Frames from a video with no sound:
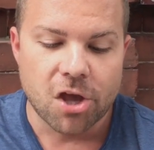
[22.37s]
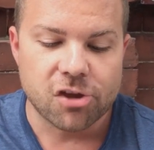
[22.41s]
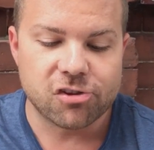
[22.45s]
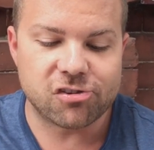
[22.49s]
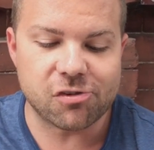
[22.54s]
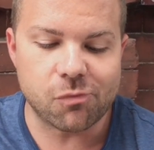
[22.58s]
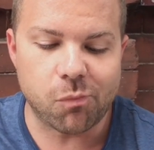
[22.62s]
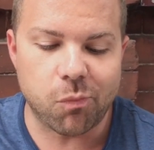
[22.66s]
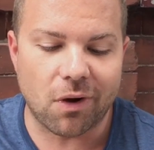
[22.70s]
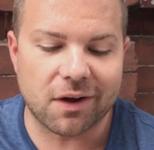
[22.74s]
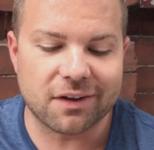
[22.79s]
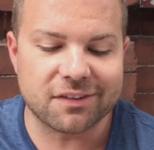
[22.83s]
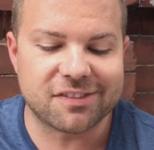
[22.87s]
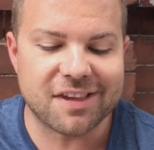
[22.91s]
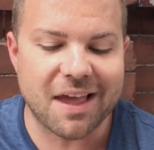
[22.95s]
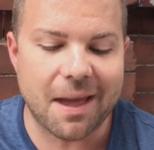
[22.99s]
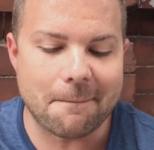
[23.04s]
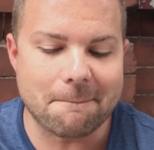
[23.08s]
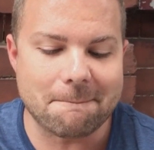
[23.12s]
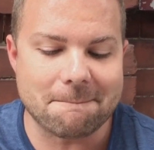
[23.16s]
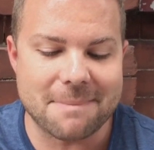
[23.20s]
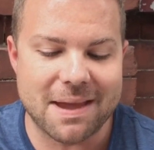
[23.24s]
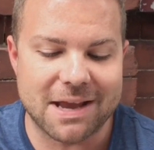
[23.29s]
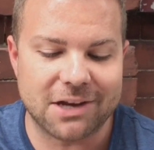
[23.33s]
She wants
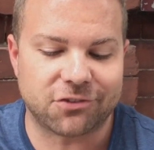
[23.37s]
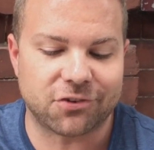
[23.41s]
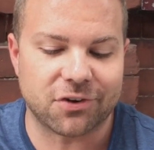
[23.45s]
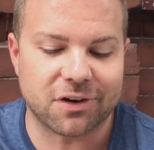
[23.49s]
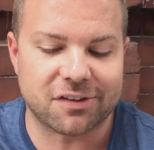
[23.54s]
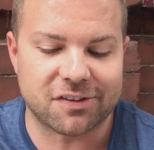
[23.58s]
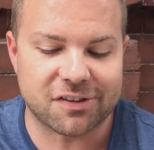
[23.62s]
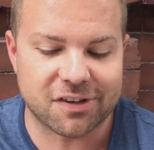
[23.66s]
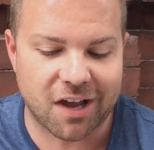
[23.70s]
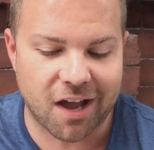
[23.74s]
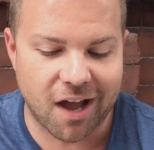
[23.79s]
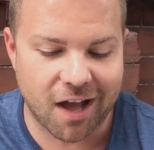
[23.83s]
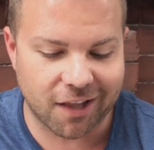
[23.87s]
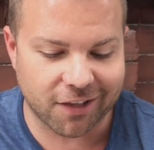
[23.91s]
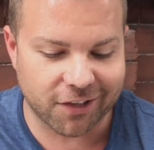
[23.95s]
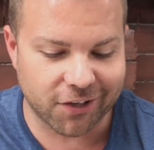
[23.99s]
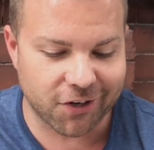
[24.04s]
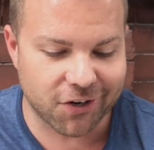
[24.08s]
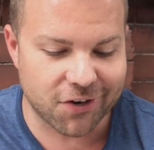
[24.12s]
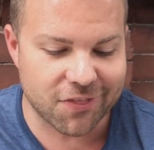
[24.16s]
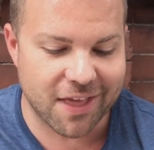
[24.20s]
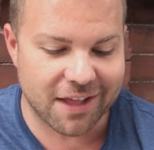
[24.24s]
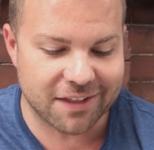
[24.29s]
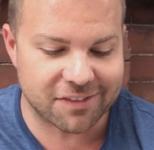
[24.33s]
that matrix
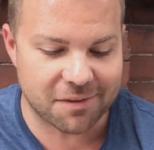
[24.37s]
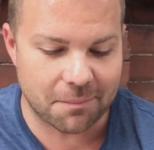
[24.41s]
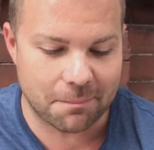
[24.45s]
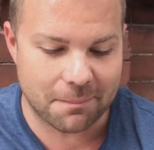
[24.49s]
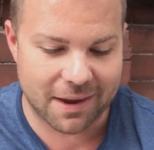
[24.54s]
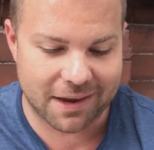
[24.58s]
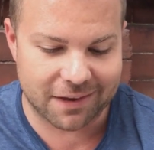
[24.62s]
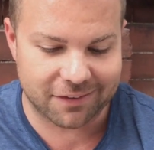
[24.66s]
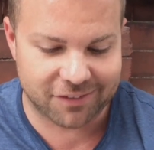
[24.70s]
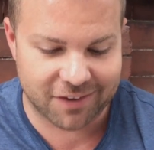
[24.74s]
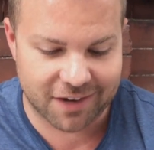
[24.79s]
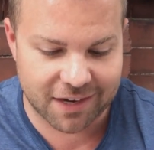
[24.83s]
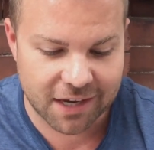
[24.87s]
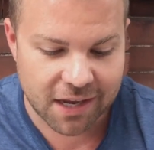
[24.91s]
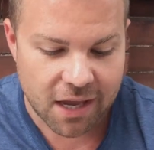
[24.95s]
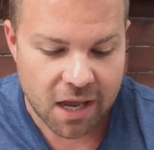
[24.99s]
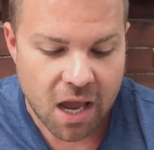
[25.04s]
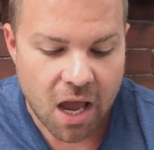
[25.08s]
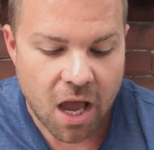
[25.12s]
color. That's amazing.